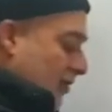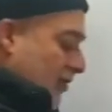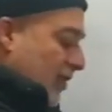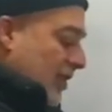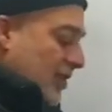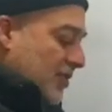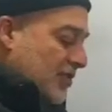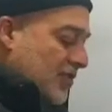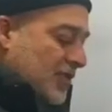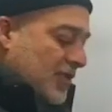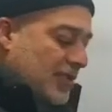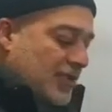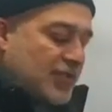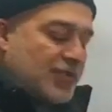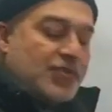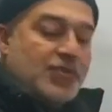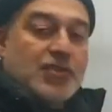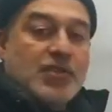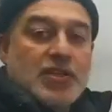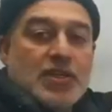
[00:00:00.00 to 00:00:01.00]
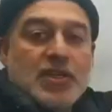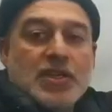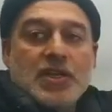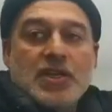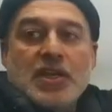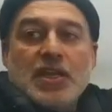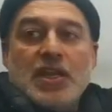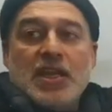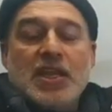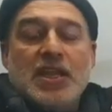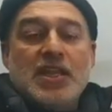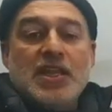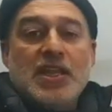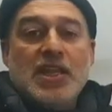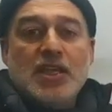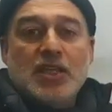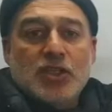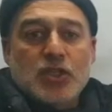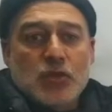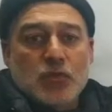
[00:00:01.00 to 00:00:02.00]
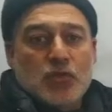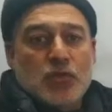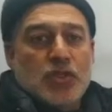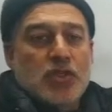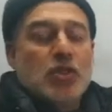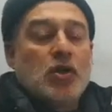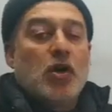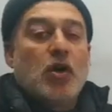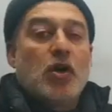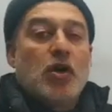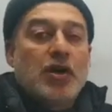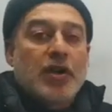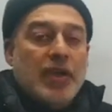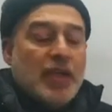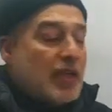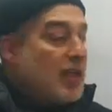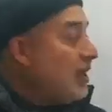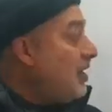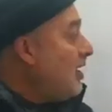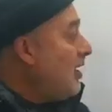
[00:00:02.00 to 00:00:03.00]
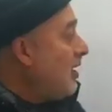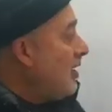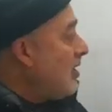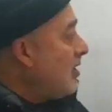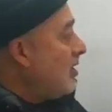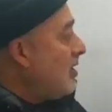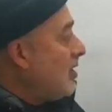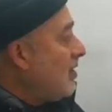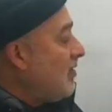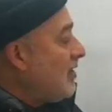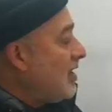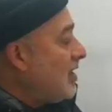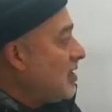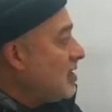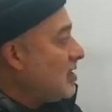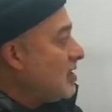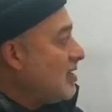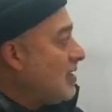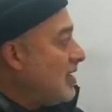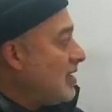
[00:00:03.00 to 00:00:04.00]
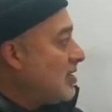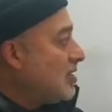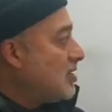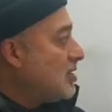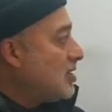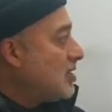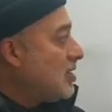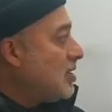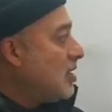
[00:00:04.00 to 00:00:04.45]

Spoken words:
For instance, any activity or any event that is